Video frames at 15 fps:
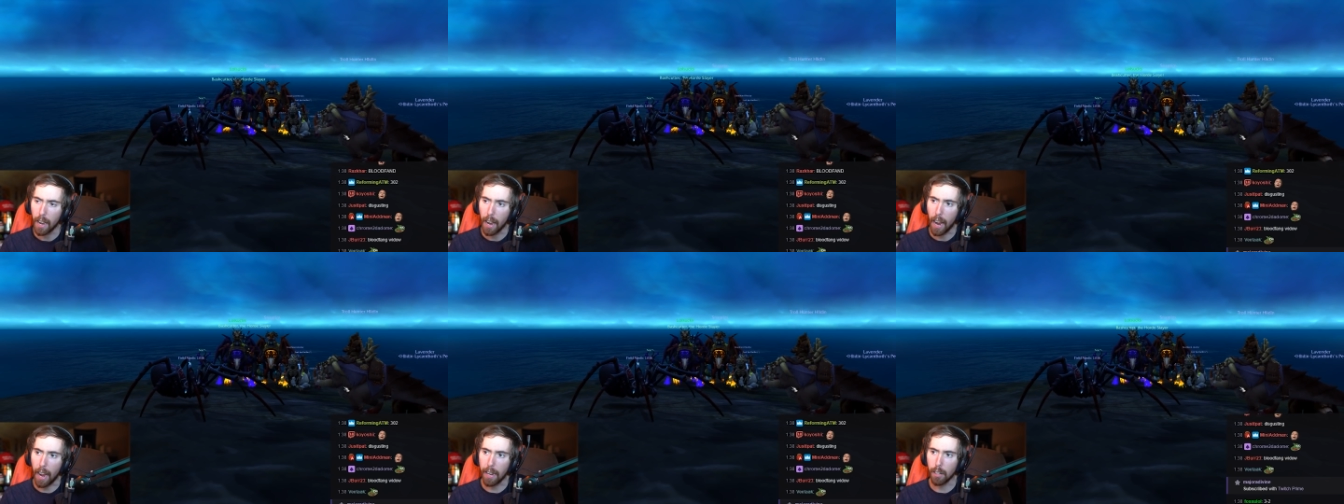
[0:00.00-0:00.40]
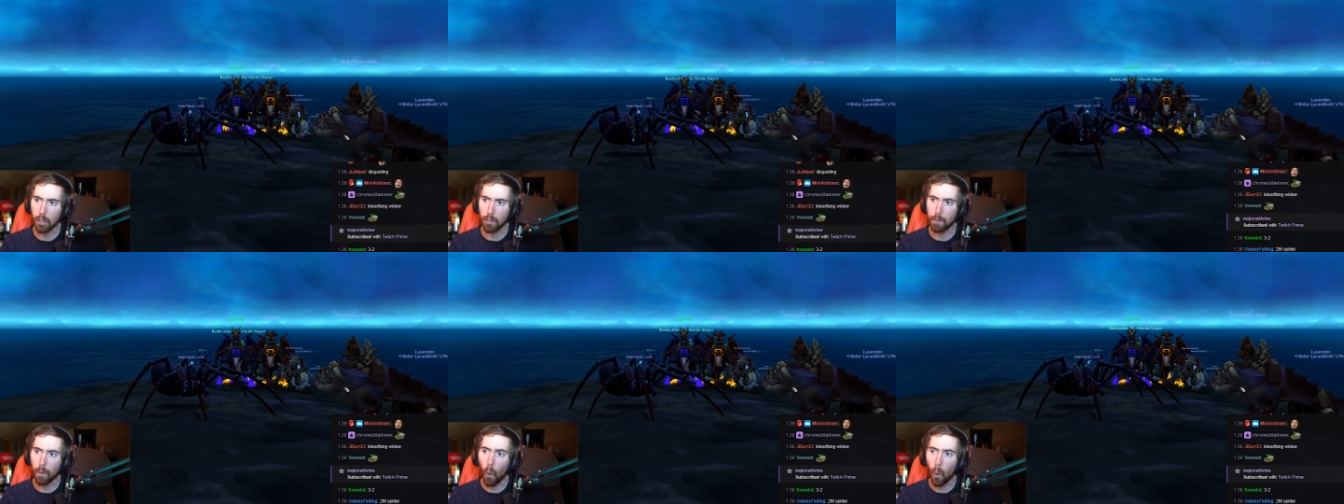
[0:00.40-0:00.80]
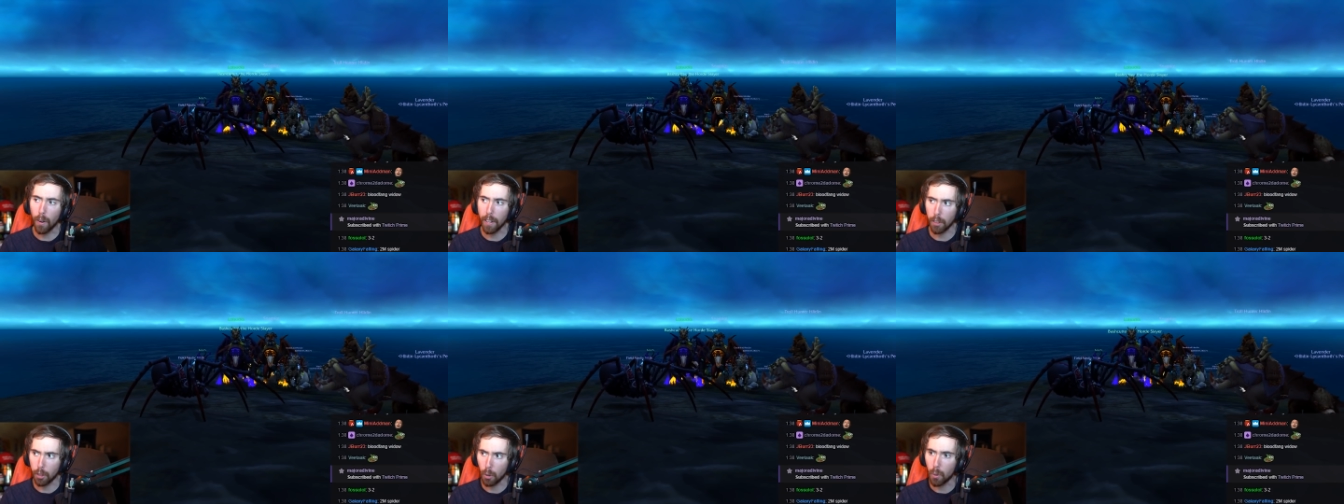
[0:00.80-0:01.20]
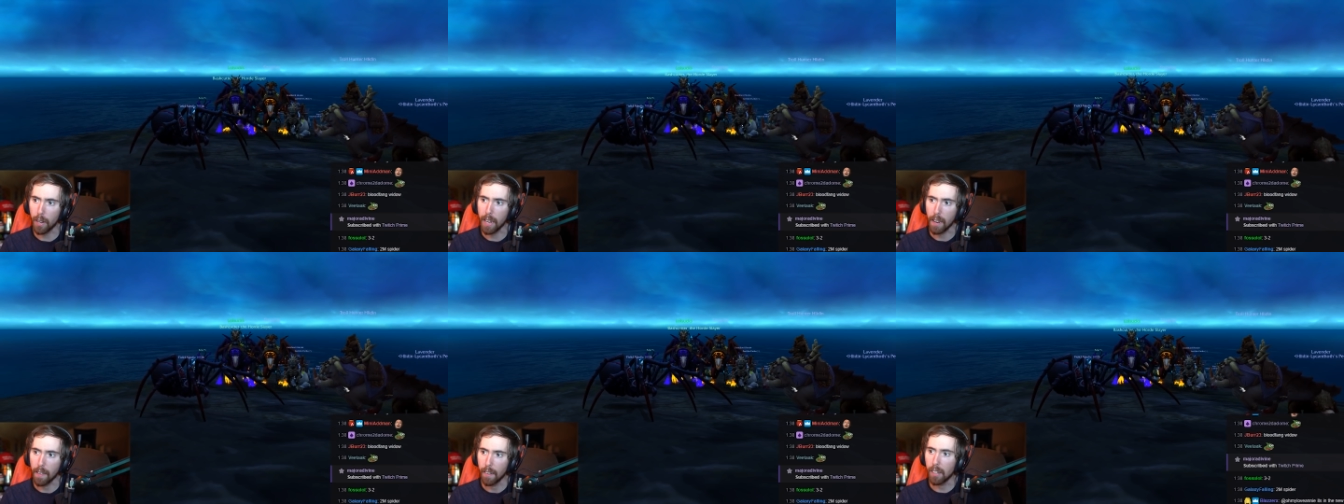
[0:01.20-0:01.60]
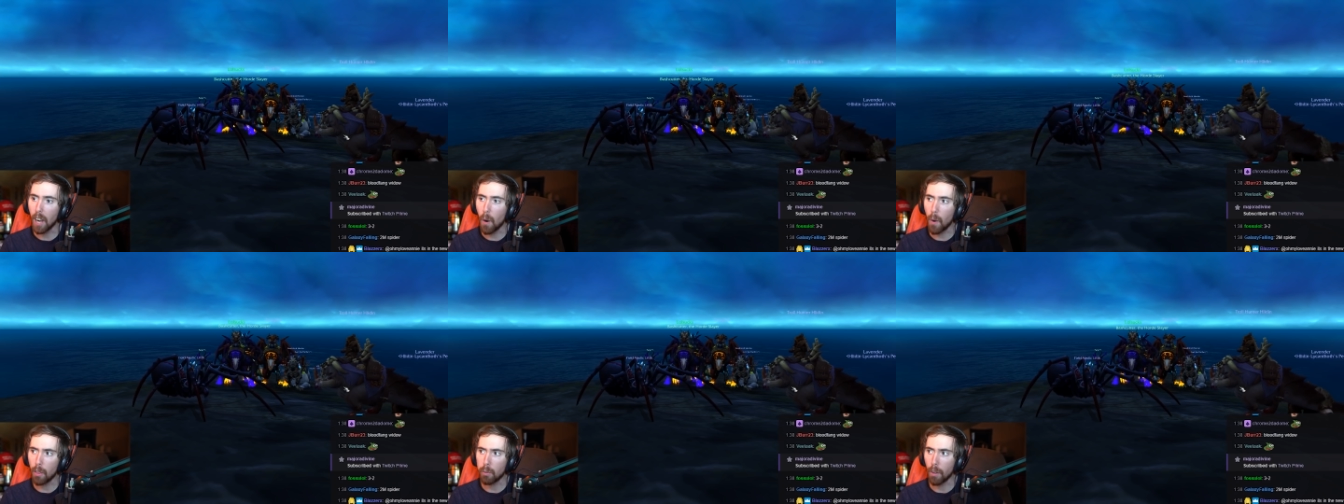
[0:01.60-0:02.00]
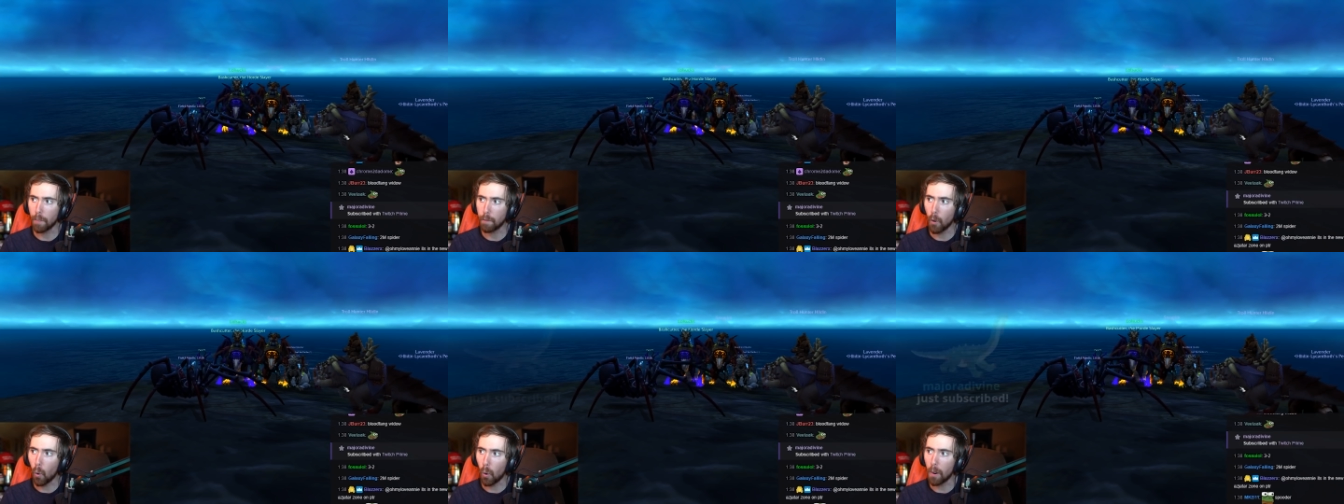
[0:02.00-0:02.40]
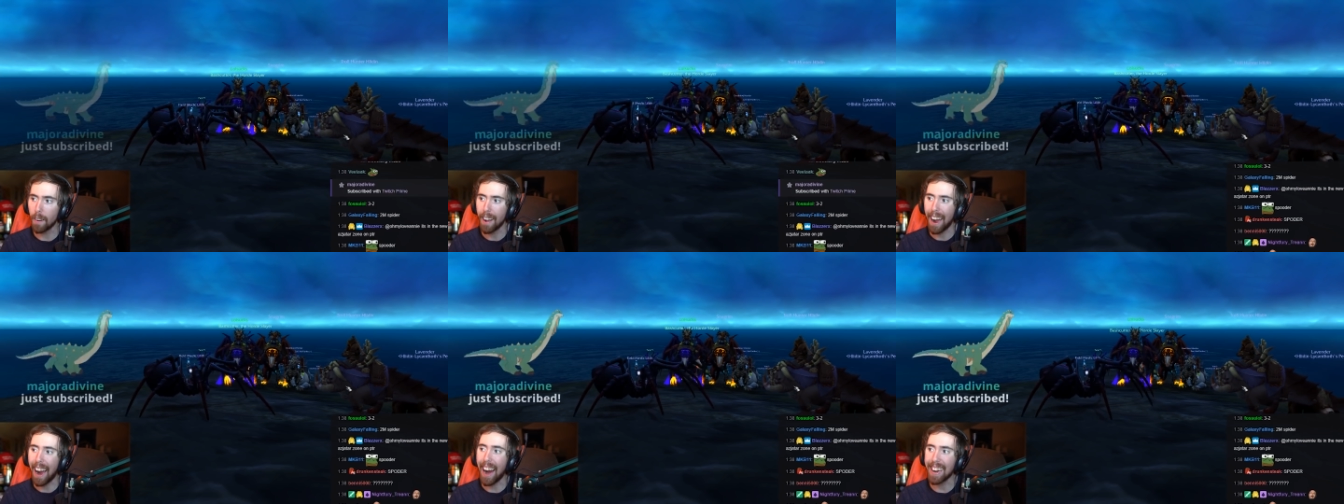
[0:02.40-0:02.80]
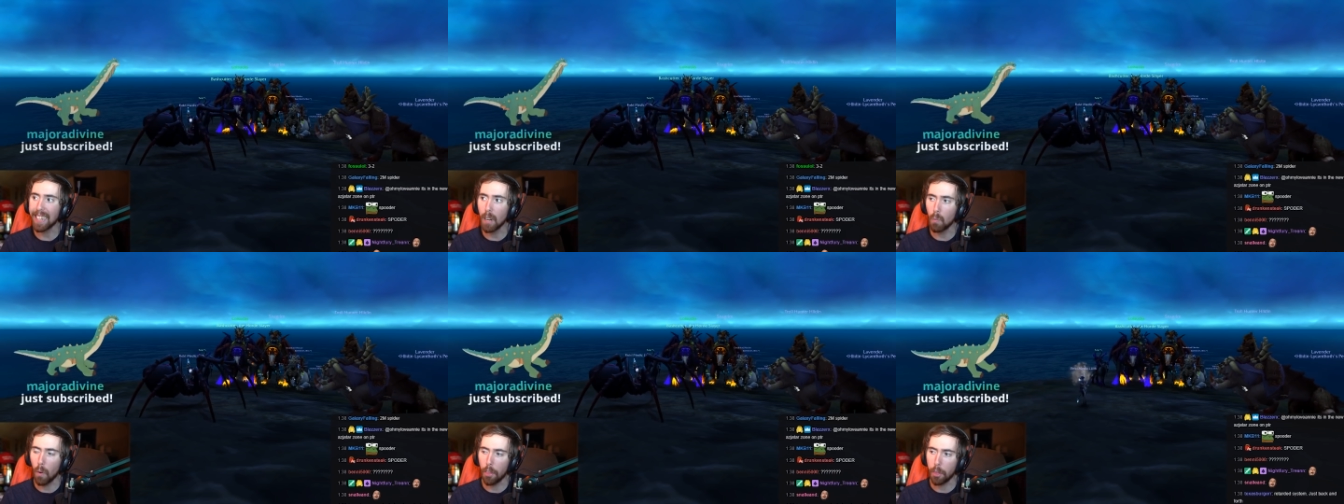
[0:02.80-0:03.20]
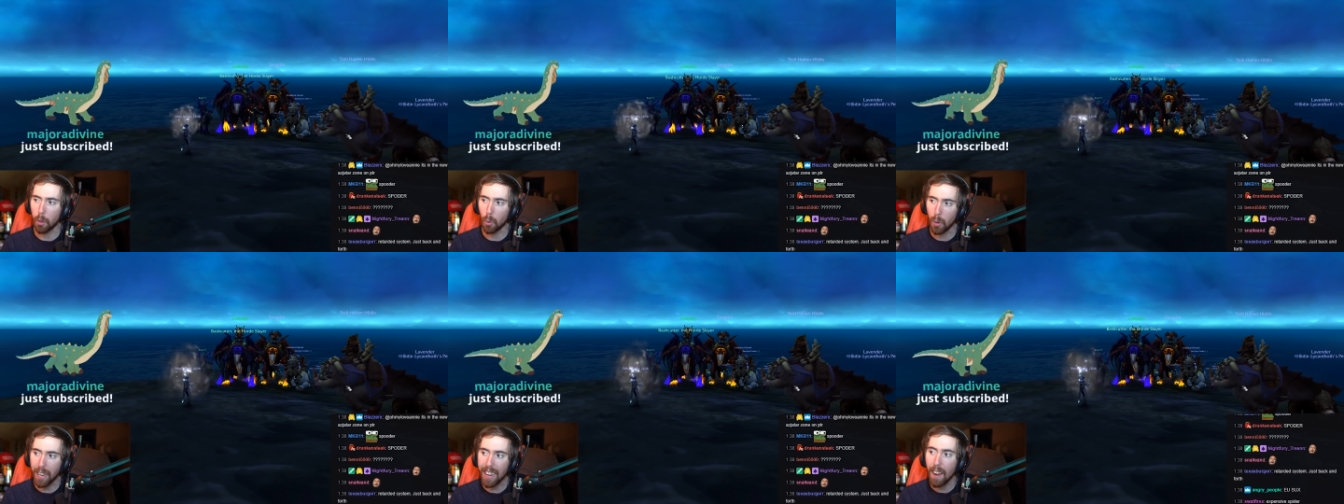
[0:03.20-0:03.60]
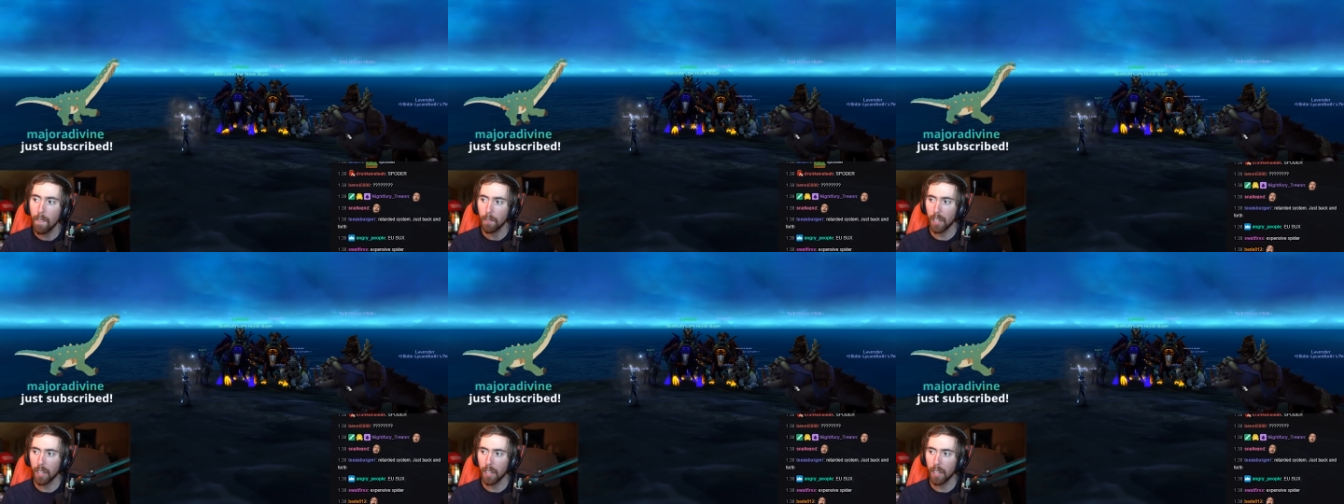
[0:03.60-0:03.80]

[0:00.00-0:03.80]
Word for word: It is 4 to 3. Lilith with 4, Haydn with 3,